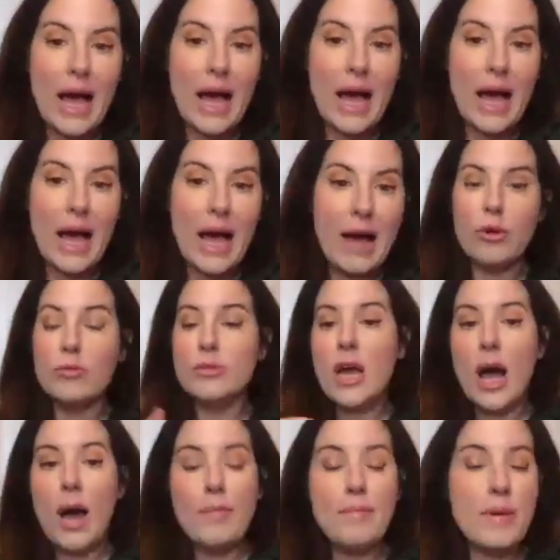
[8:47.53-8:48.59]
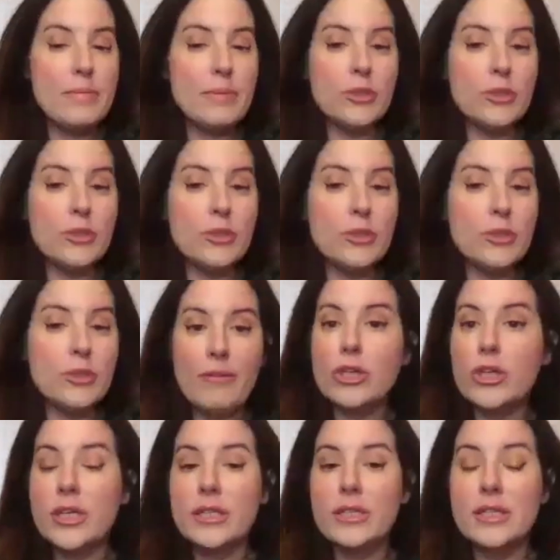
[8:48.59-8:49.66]
platforms. A pimp and
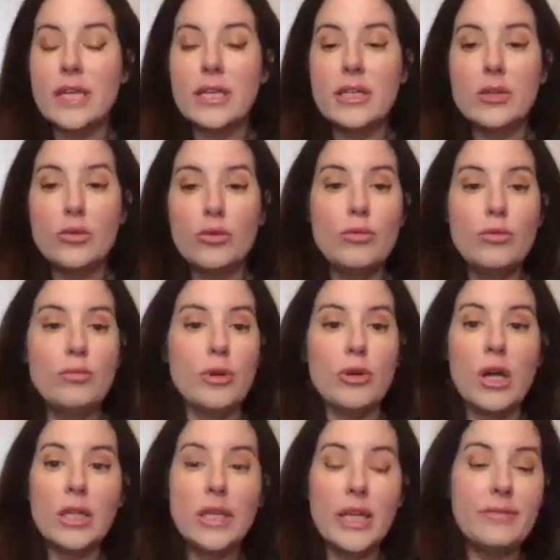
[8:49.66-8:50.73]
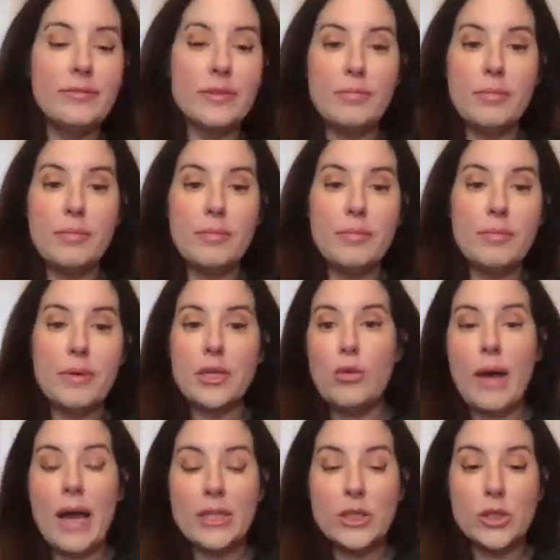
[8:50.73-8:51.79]
trafficker could send an Uber, a Lyft to pick
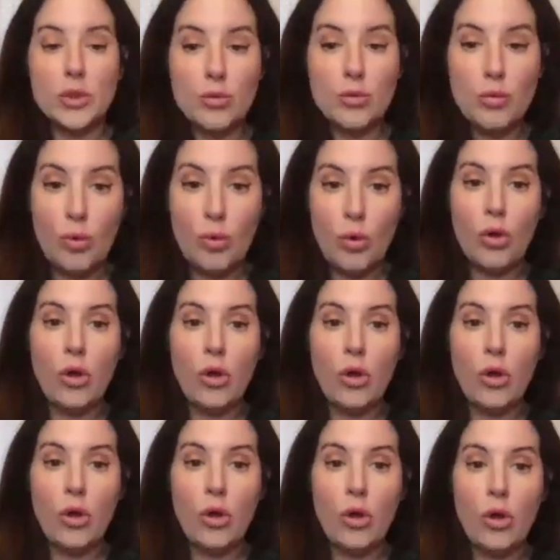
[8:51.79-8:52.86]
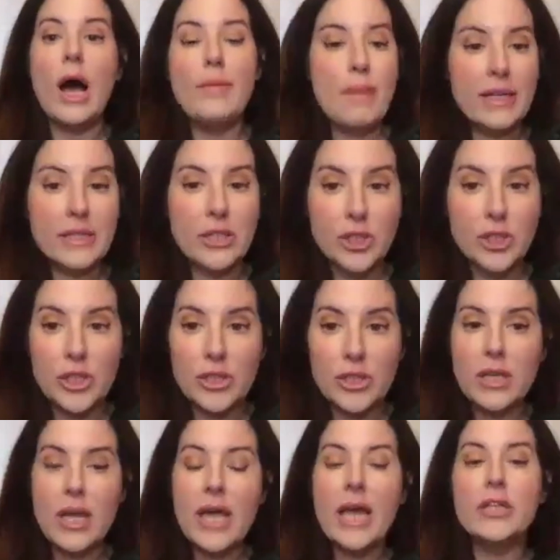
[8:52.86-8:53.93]
you up at school,
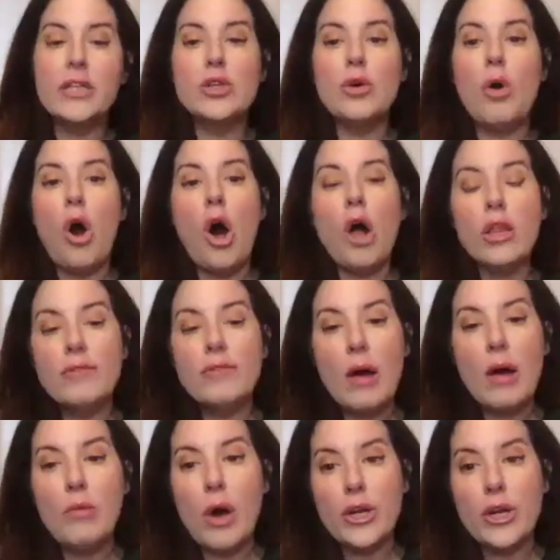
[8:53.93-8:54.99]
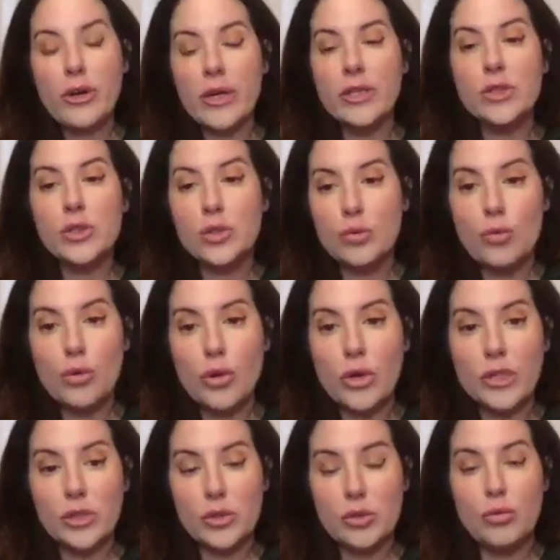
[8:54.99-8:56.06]
messages. And so all of that while you're in
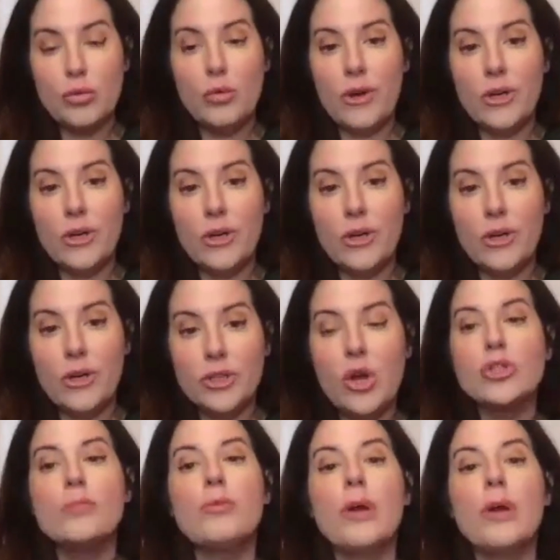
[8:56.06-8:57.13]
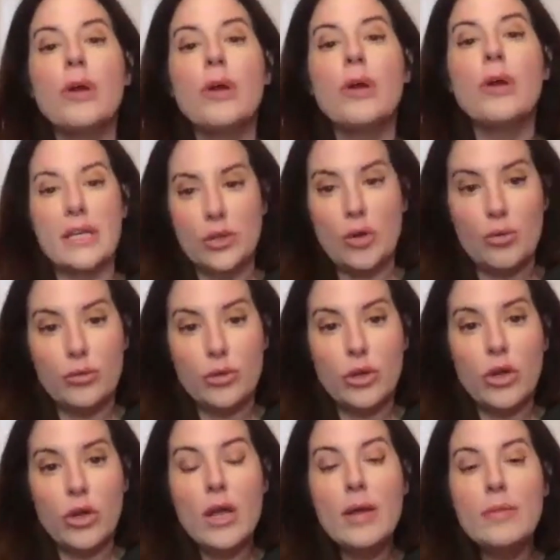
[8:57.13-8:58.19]
school or at a school function also breaks that
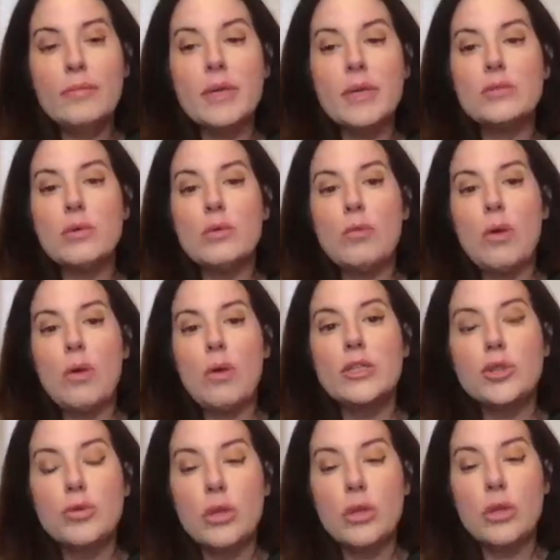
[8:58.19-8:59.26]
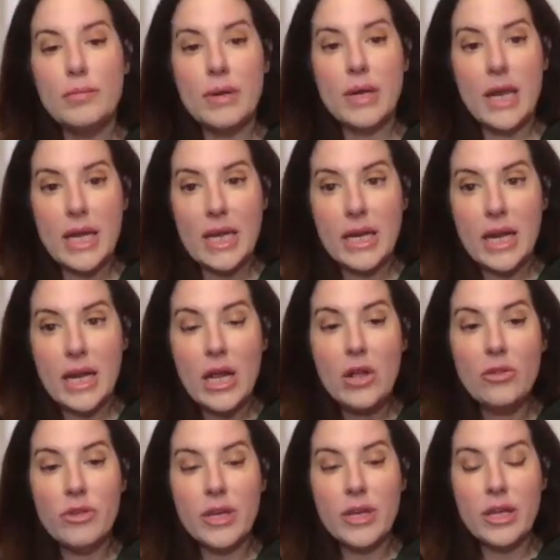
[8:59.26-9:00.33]
zone, because we wanted to eliminate
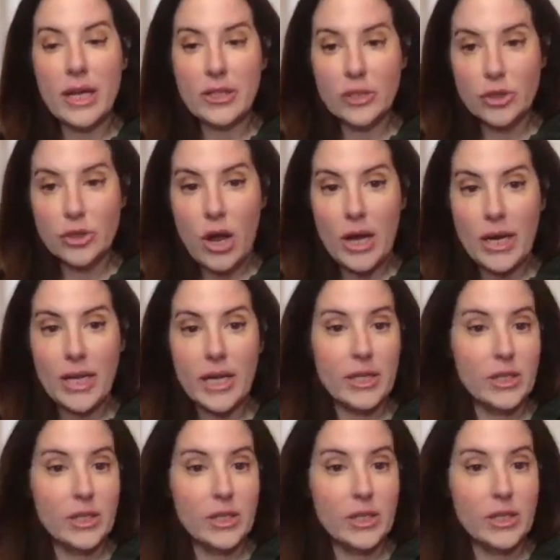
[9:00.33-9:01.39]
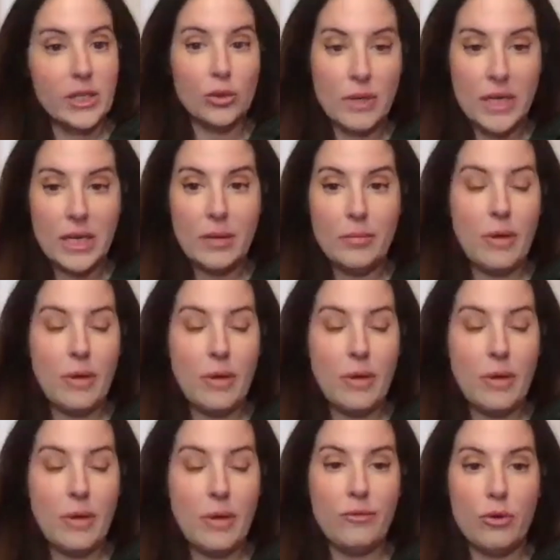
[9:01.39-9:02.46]
the electronic social media
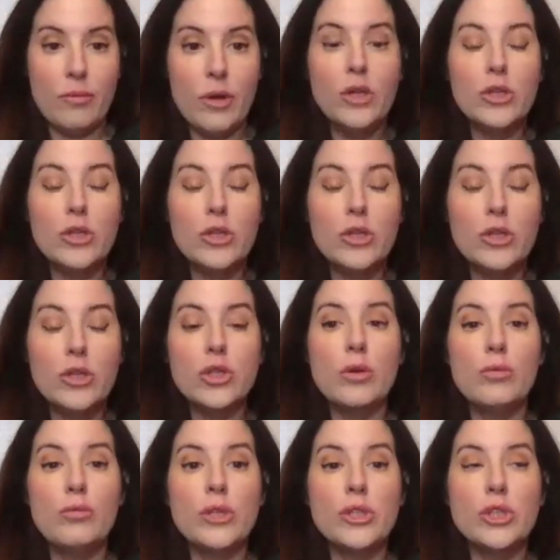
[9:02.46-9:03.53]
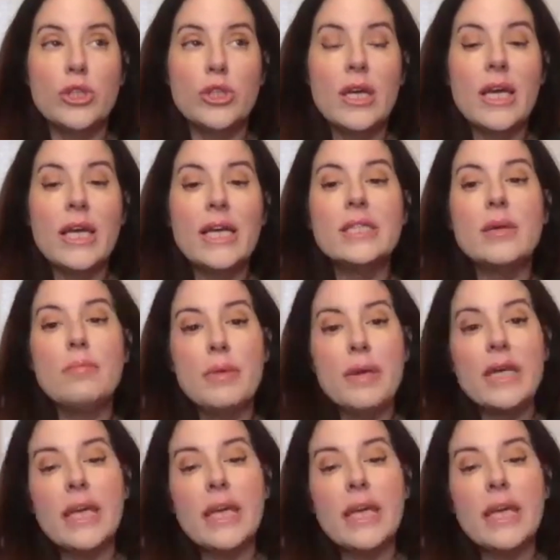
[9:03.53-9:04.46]
platform to it, which is a